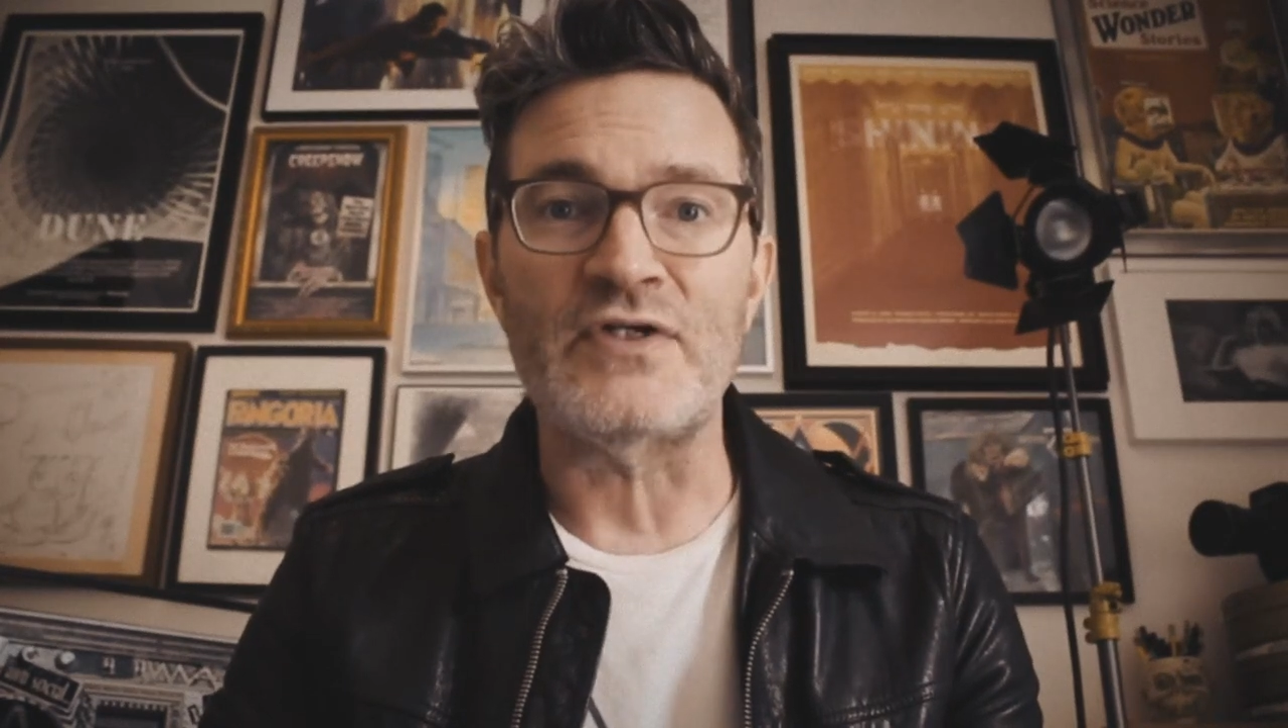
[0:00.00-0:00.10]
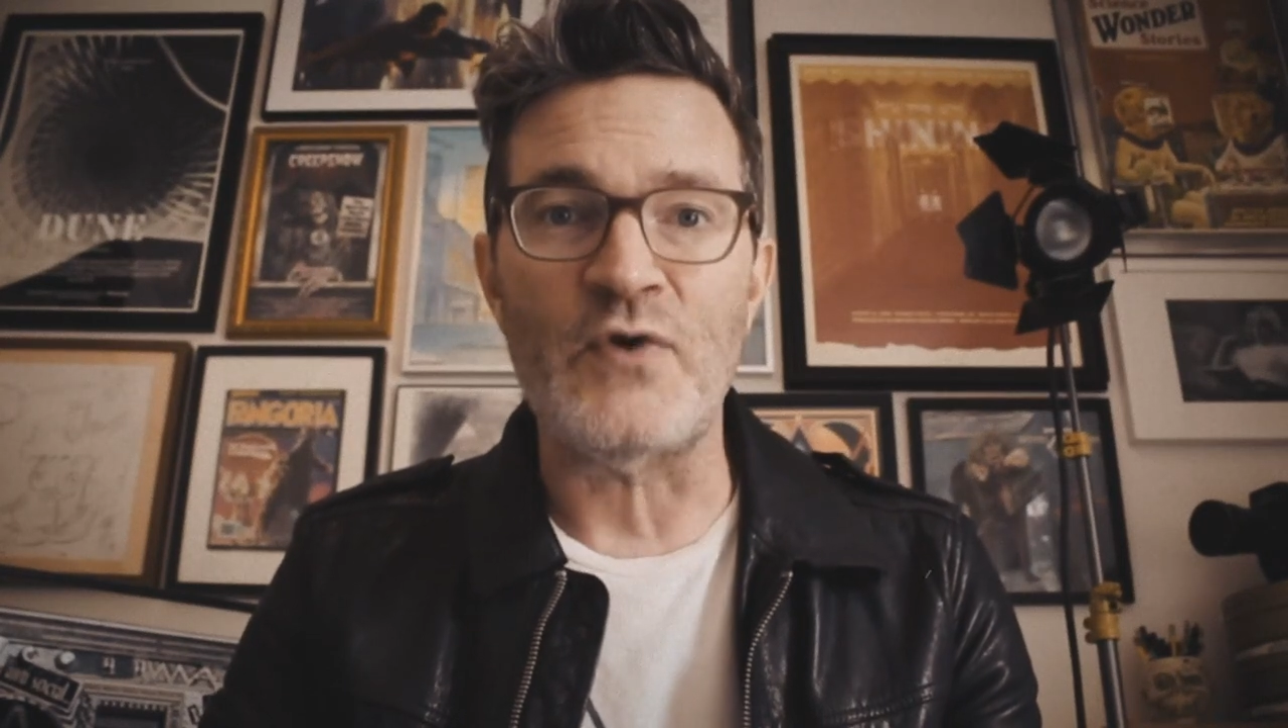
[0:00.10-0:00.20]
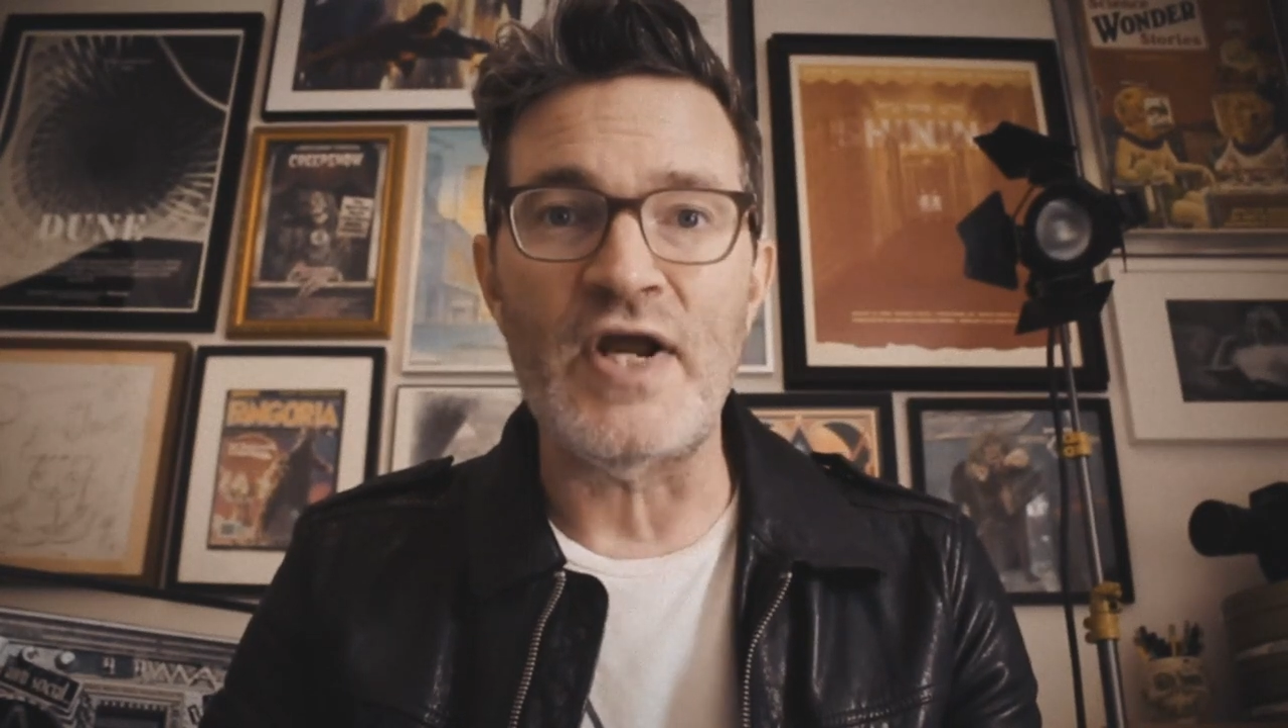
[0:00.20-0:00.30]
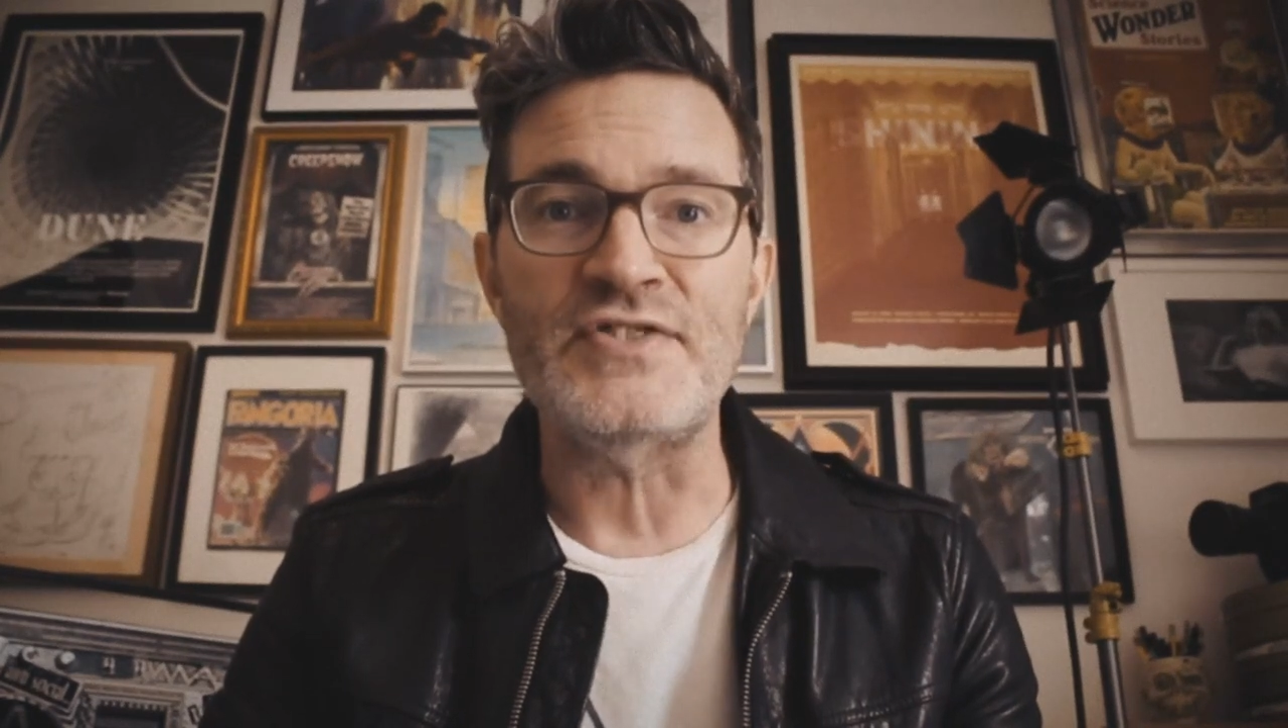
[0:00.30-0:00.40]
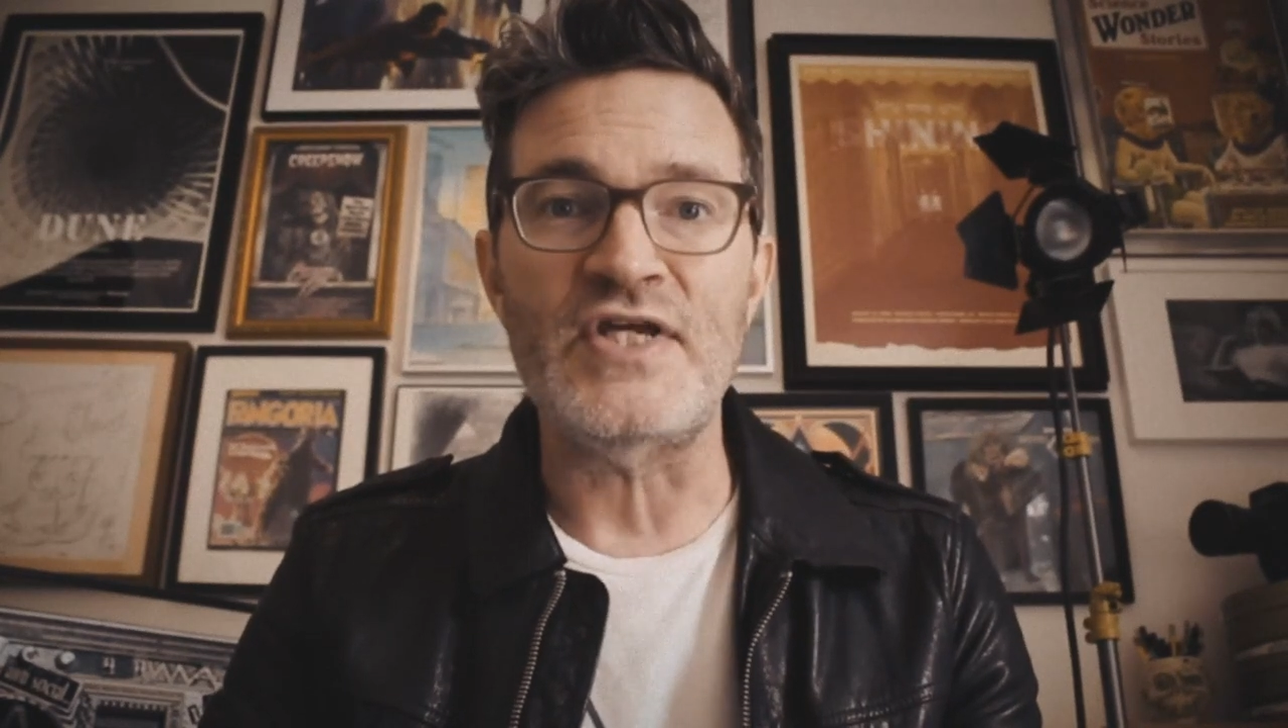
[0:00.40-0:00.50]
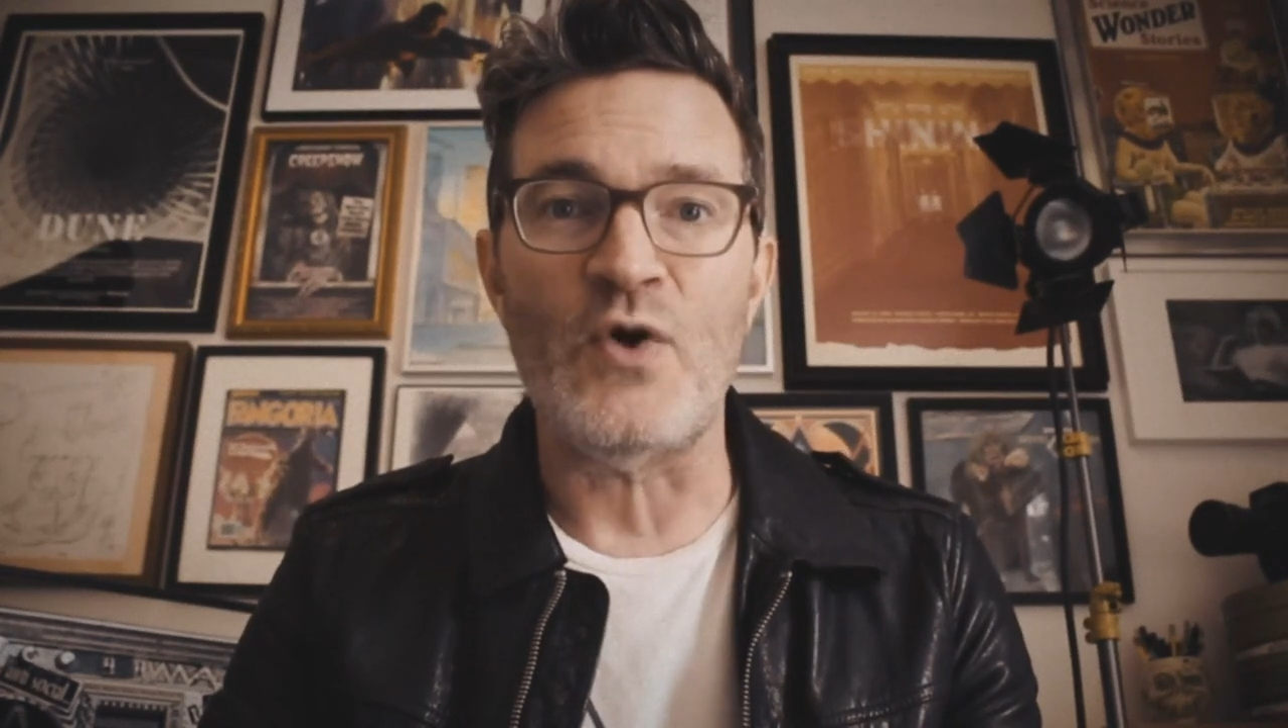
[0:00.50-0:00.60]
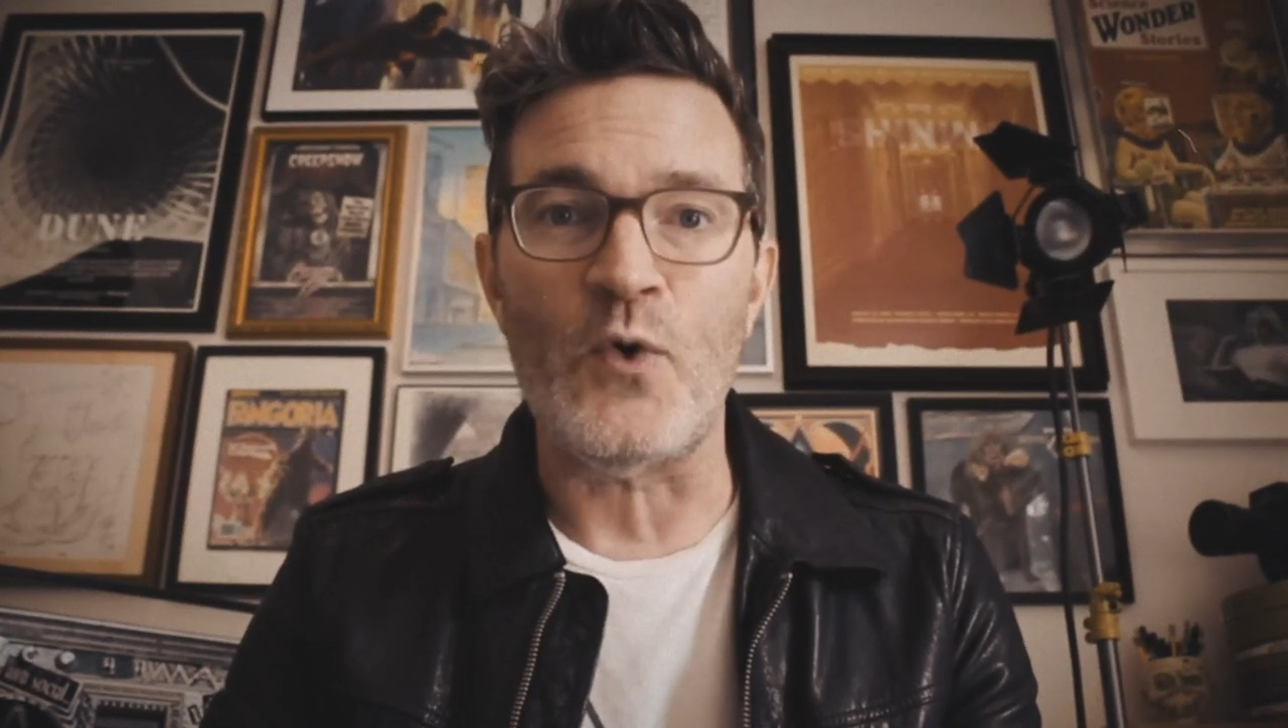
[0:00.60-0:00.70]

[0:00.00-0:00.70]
and crazy